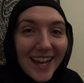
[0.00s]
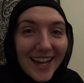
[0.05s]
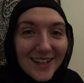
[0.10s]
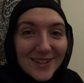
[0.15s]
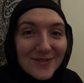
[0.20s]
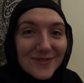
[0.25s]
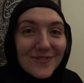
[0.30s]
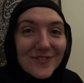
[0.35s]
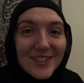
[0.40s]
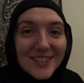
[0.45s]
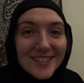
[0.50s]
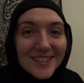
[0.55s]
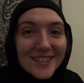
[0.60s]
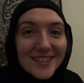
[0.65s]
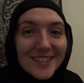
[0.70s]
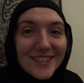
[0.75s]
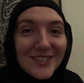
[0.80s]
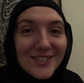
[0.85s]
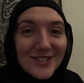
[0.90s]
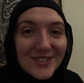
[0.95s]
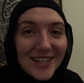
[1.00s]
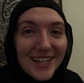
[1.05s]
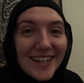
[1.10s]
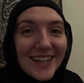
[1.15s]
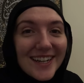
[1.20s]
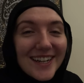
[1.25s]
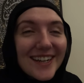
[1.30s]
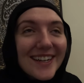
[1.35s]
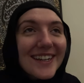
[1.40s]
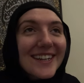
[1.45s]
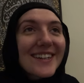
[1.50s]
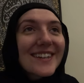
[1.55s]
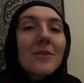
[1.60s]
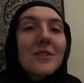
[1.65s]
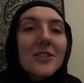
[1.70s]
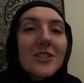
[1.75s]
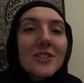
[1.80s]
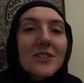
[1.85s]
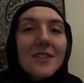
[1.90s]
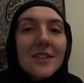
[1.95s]
and physically draining.
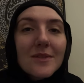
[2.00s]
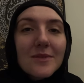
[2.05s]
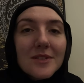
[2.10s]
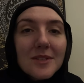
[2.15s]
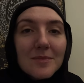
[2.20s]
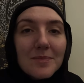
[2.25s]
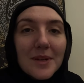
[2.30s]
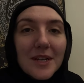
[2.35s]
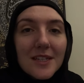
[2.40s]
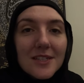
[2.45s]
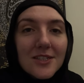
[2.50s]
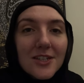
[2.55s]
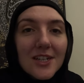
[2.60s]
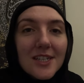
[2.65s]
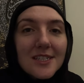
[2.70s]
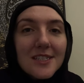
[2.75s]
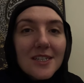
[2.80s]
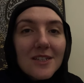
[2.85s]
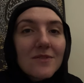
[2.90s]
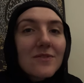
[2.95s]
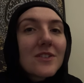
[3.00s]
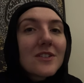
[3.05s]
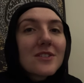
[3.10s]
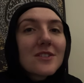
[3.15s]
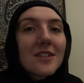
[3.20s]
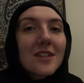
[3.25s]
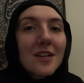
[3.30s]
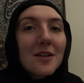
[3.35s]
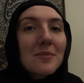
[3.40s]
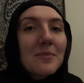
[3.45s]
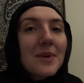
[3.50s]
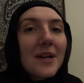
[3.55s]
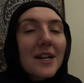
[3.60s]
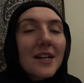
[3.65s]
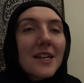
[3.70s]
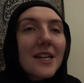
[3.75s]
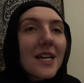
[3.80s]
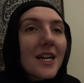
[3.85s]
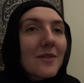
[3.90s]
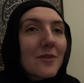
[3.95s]
We just thought it was a better idea for us to come
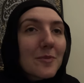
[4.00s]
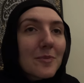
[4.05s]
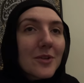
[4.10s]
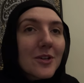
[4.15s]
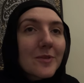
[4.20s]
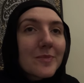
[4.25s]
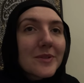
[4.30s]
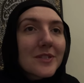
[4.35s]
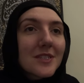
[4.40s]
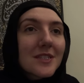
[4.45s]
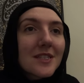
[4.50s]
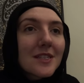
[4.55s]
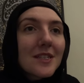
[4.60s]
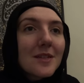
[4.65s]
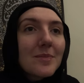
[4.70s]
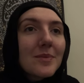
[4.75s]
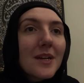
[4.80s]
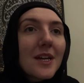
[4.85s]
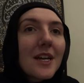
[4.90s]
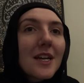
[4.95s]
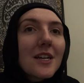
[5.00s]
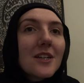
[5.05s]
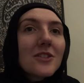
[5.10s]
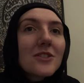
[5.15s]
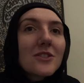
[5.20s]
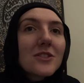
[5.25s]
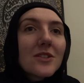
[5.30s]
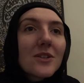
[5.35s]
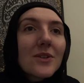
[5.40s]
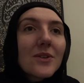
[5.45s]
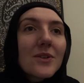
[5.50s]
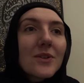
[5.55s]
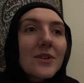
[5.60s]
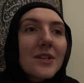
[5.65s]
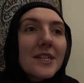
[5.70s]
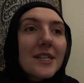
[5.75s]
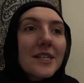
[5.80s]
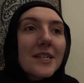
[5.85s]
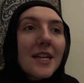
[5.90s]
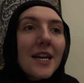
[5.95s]
back and have a proper sleep.
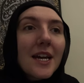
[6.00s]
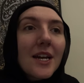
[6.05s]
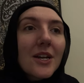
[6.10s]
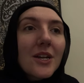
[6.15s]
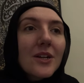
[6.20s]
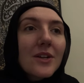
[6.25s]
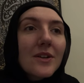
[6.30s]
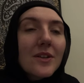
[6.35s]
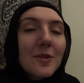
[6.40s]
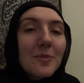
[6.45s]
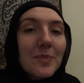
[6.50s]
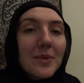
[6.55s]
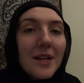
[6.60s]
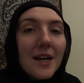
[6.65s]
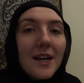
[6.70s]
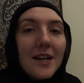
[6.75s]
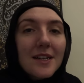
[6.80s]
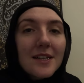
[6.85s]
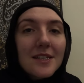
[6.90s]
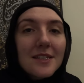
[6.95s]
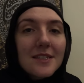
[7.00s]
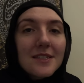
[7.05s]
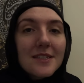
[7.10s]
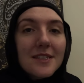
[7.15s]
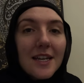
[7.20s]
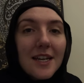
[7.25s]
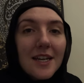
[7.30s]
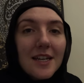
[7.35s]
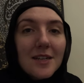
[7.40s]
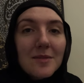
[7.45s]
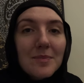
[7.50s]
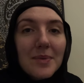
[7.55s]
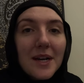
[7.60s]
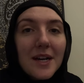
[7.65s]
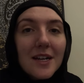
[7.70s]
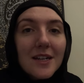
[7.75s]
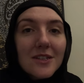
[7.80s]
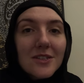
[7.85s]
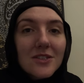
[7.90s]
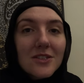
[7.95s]
So now the plan is to head
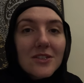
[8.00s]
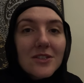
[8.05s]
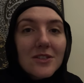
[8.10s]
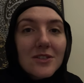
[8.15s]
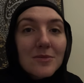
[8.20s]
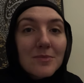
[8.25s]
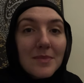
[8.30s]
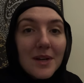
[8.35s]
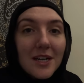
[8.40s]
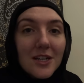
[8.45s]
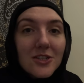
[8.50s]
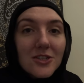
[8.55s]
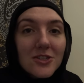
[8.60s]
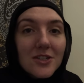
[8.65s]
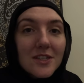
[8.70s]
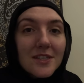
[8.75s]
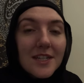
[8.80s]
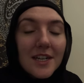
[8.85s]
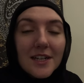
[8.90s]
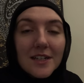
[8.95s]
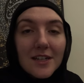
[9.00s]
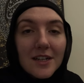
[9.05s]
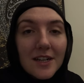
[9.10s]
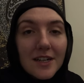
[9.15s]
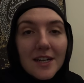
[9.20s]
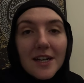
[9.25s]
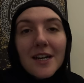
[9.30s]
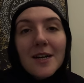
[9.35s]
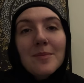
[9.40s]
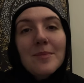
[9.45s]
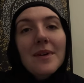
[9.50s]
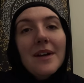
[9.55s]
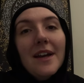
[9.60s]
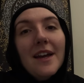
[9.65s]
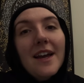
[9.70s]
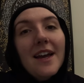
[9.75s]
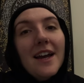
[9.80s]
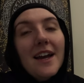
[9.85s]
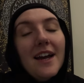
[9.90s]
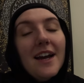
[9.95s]
back to Masjid Al-Haram
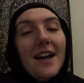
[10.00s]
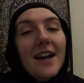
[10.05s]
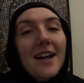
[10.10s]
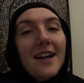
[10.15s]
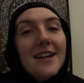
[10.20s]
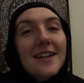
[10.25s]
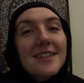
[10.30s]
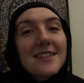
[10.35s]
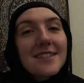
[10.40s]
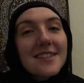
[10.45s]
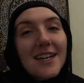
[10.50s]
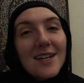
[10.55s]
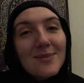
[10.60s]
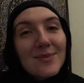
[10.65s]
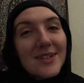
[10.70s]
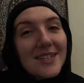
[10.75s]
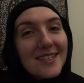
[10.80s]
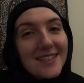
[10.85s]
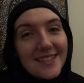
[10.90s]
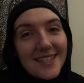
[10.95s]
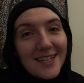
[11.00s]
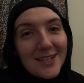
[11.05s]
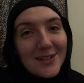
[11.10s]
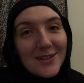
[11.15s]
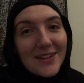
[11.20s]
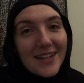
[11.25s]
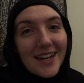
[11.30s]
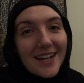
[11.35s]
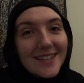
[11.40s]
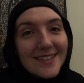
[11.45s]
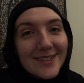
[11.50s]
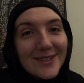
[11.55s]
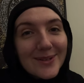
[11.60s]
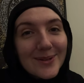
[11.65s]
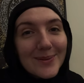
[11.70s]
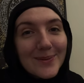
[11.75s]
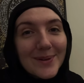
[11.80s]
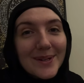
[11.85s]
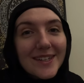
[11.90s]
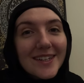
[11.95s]
and I'm going to take you guys
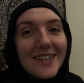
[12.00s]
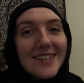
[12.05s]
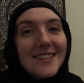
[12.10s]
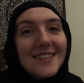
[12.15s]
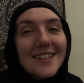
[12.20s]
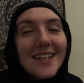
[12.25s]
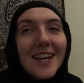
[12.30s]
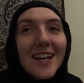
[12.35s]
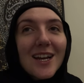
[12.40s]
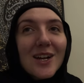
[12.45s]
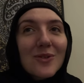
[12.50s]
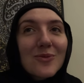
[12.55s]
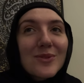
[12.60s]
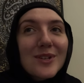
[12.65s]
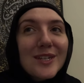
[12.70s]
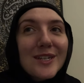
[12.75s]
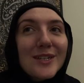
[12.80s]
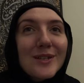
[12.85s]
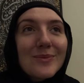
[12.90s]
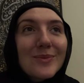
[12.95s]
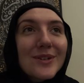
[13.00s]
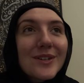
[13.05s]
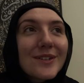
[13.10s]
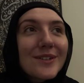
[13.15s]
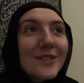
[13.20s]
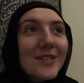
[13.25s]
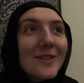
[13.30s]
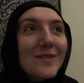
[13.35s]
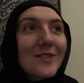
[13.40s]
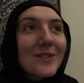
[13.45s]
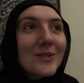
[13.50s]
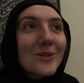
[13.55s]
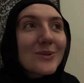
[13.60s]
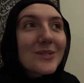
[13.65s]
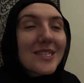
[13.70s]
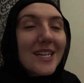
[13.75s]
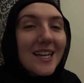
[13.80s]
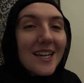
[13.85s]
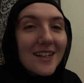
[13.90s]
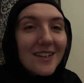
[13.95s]
along with us. We will leave this
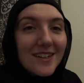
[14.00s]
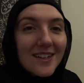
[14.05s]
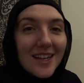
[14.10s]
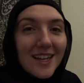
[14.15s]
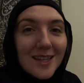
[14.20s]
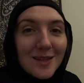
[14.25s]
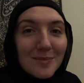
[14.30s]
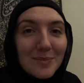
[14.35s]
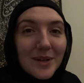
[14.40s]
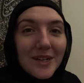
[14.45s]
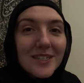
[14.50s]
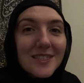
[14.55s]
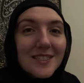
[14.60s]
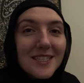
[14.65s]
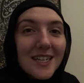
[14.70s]
hotel and get the bus